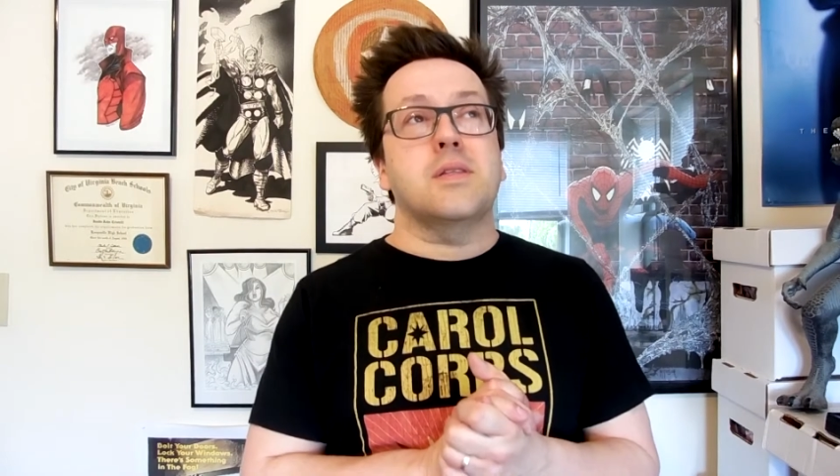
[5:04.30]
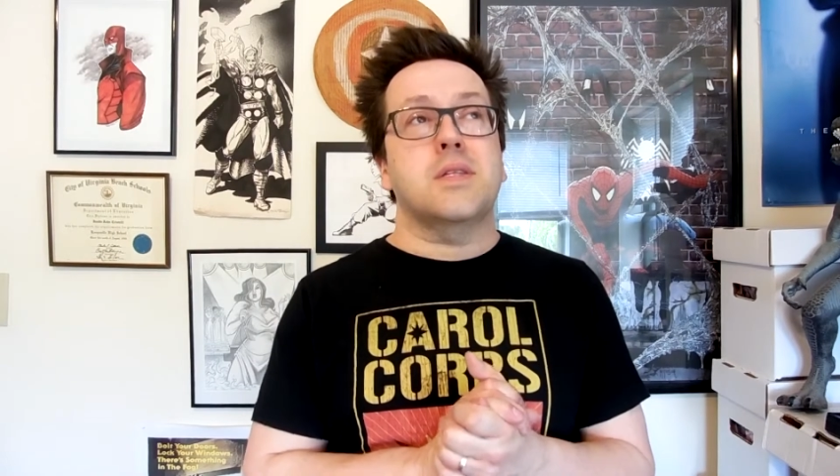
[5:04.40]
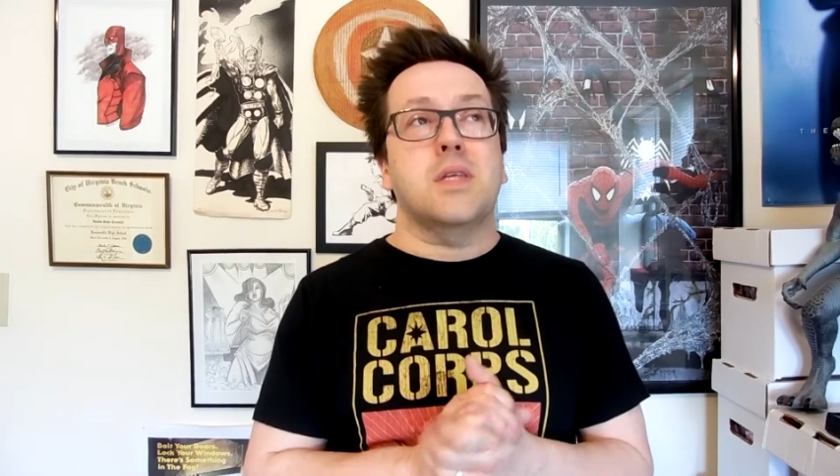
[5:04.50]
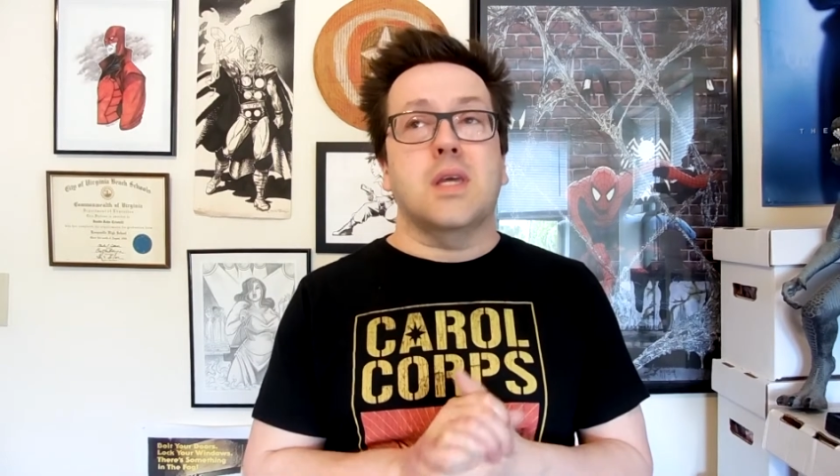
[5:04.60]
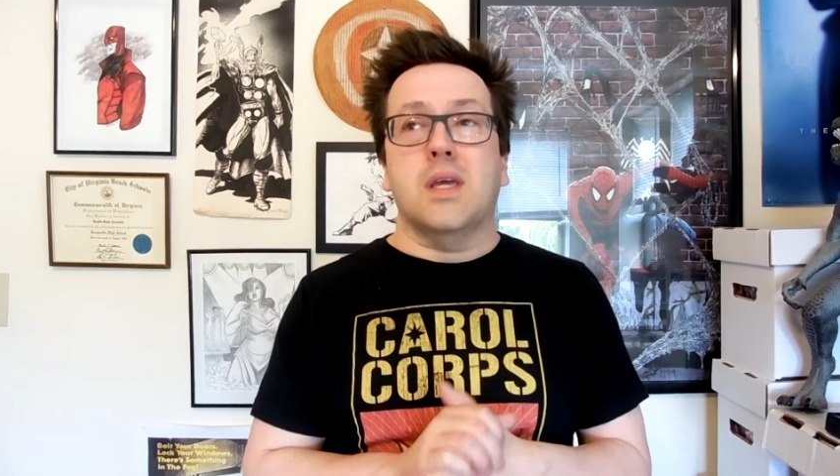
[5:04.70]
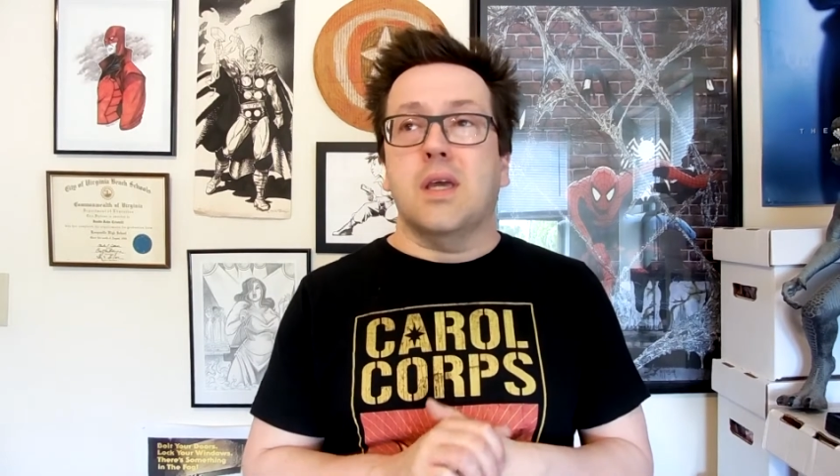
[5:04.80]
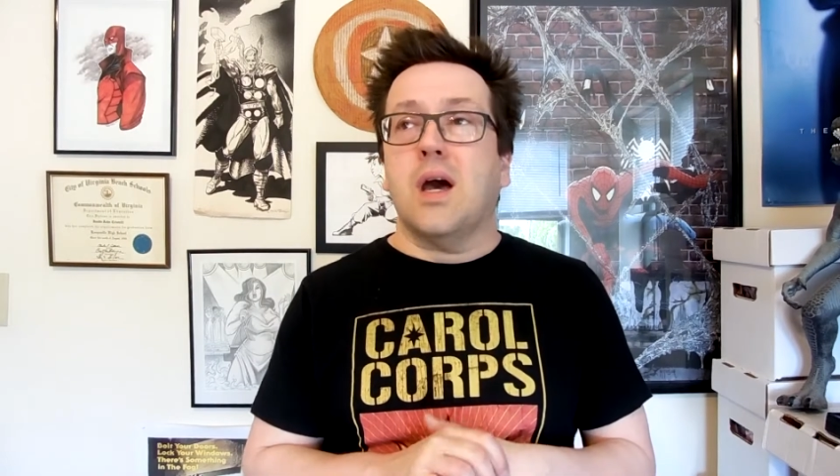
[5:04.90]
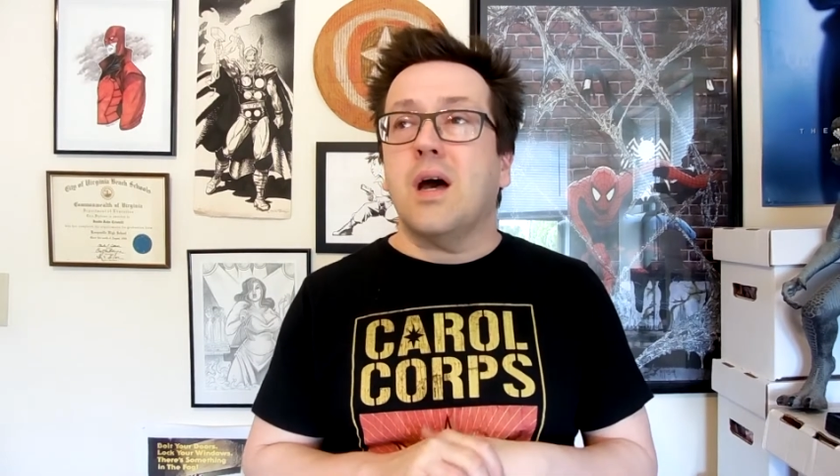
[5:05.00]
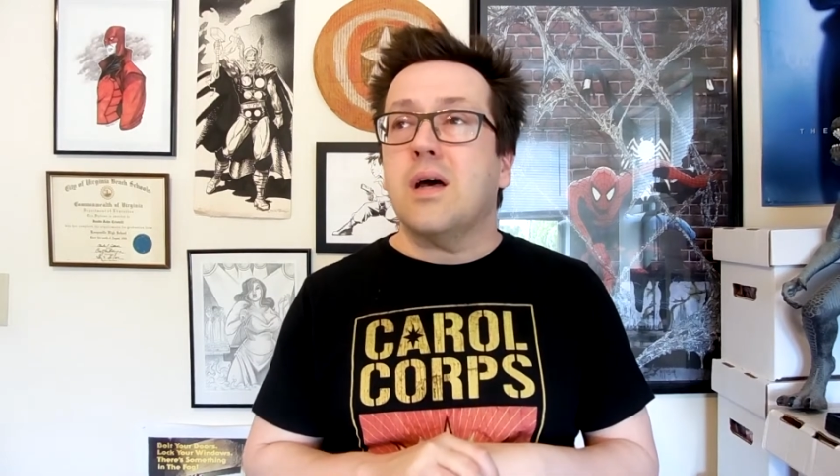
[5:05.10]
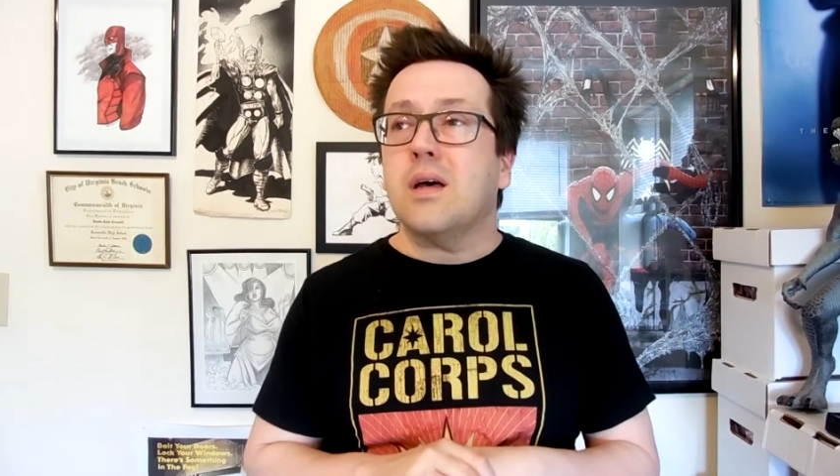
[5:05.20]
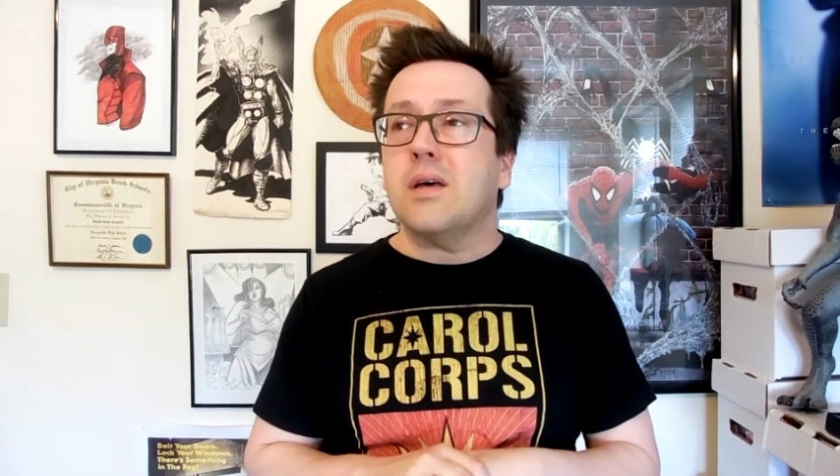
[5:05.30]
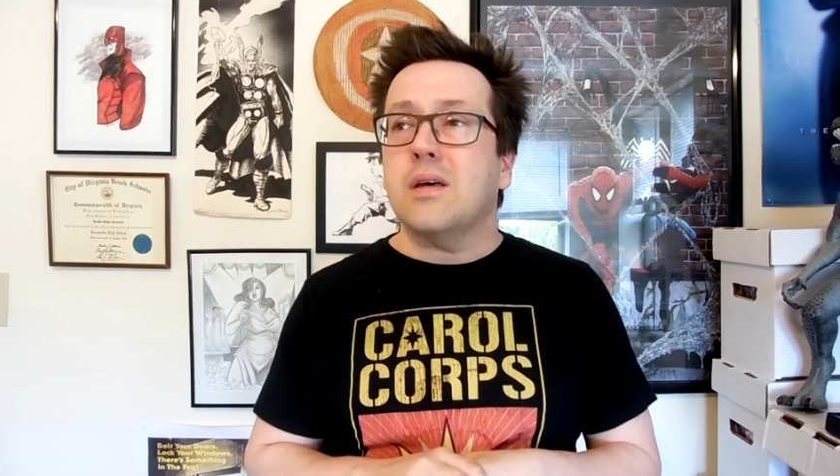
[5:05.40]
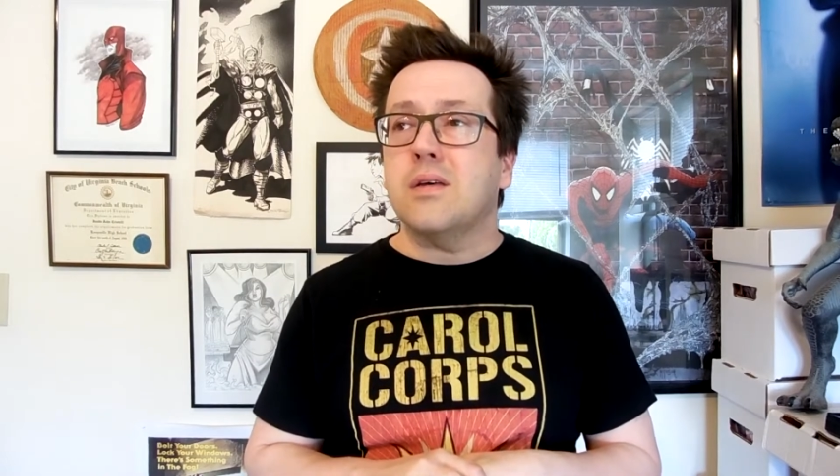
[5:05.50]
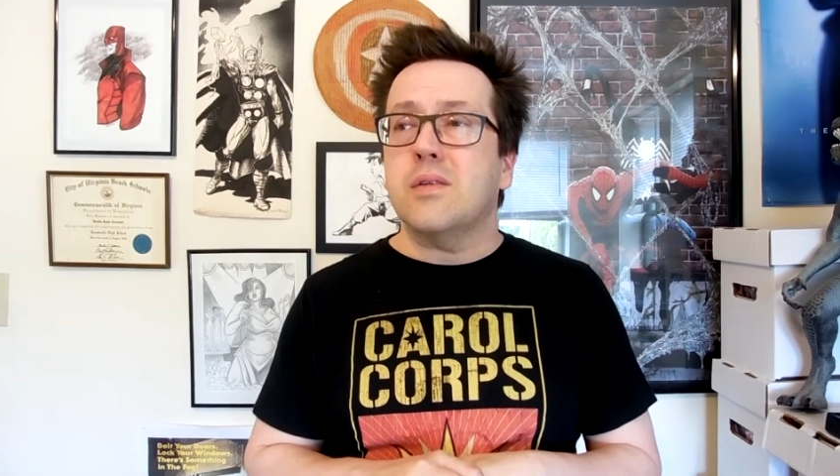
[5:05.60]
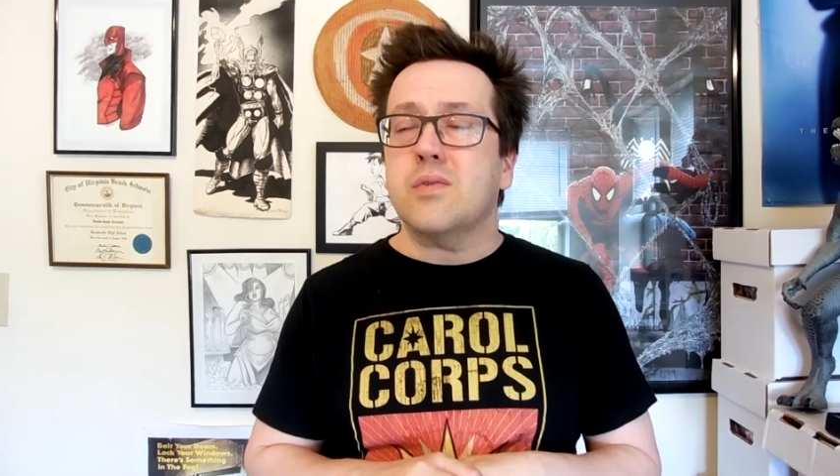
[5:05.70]
Let's see,
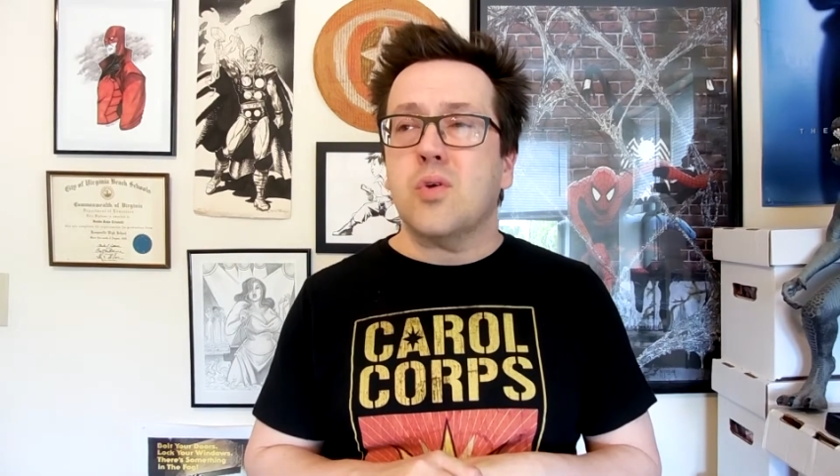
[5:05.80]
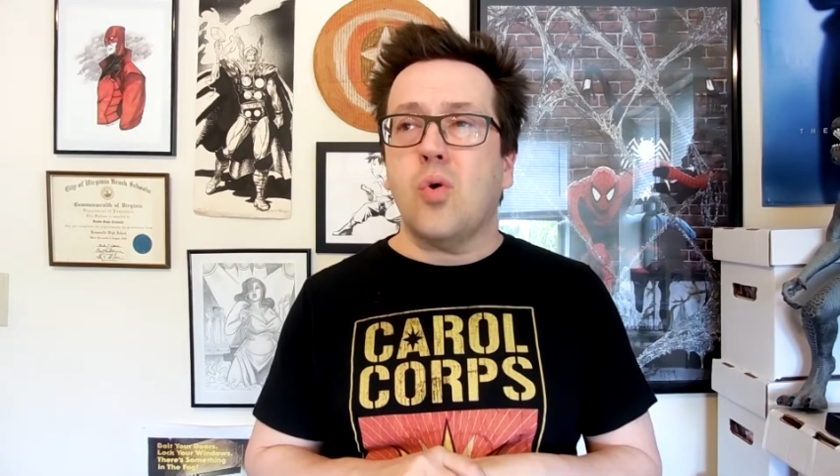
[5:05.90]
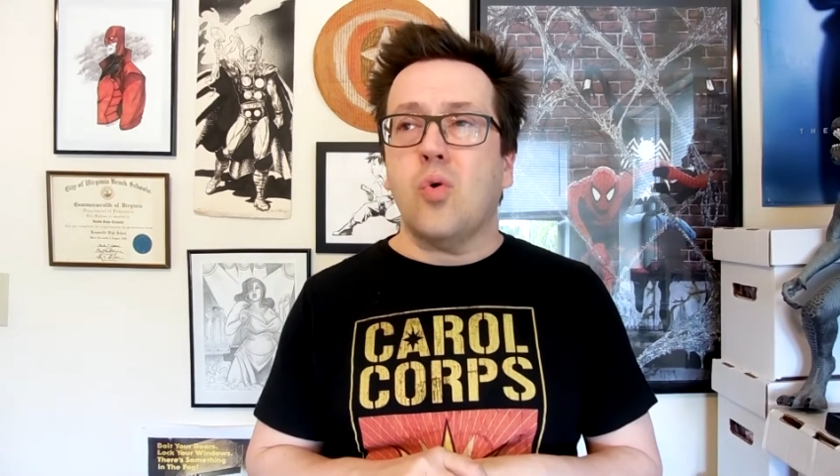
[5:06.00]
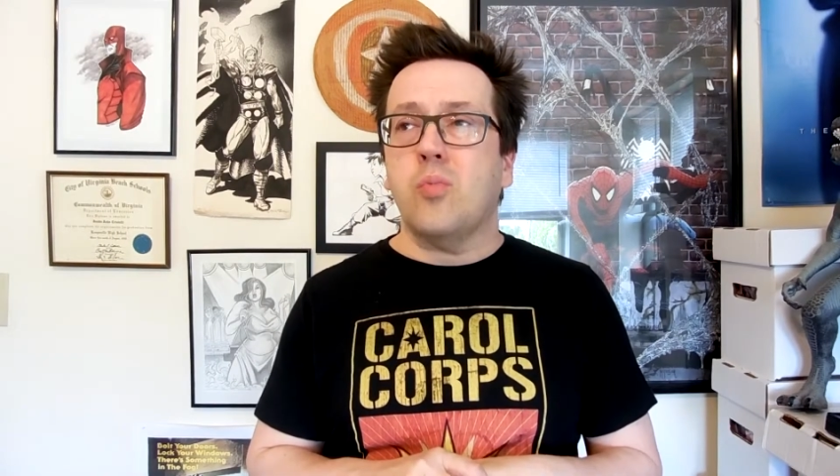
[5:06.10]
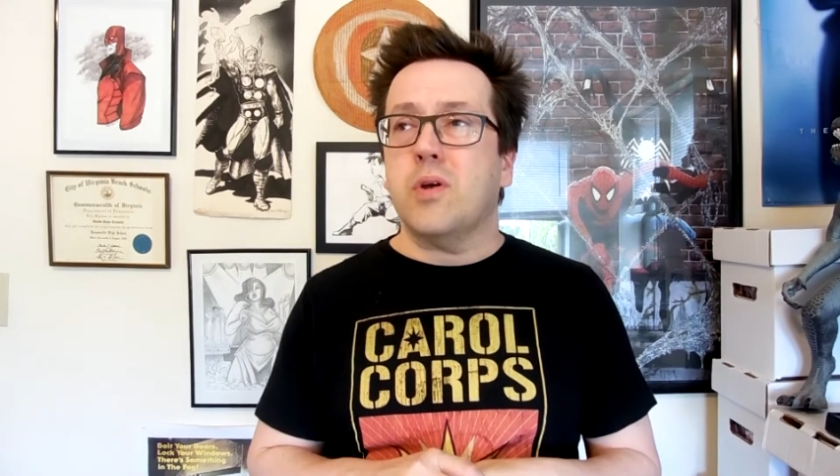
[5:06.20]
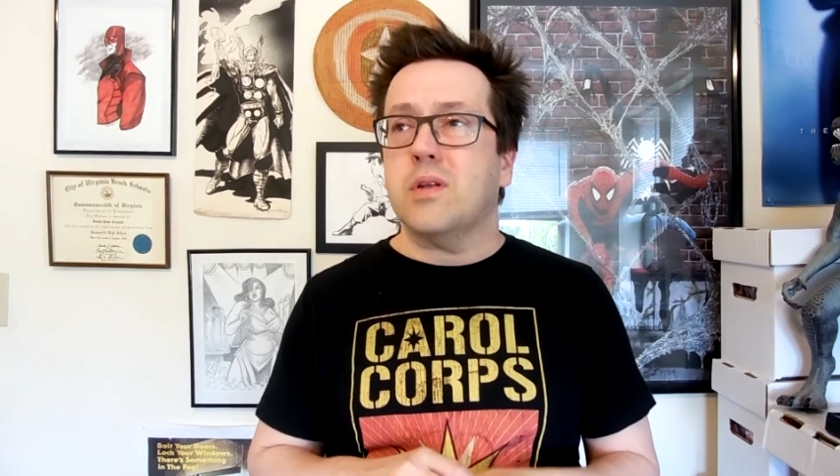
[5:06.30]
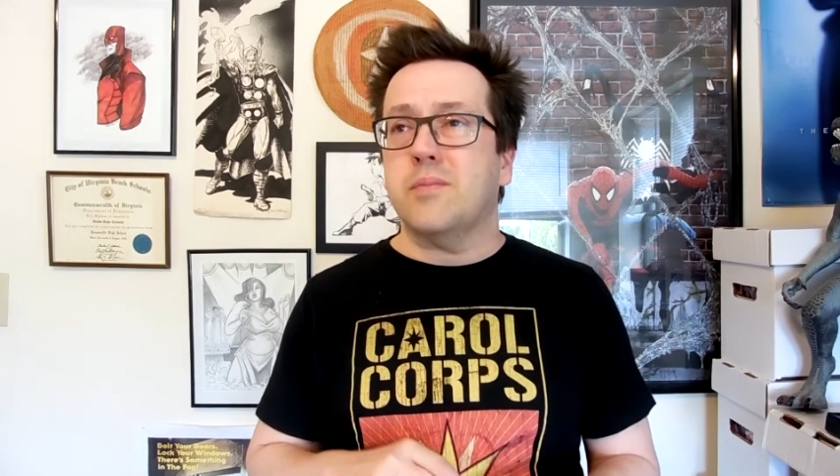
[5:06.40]
there's a whole bunch,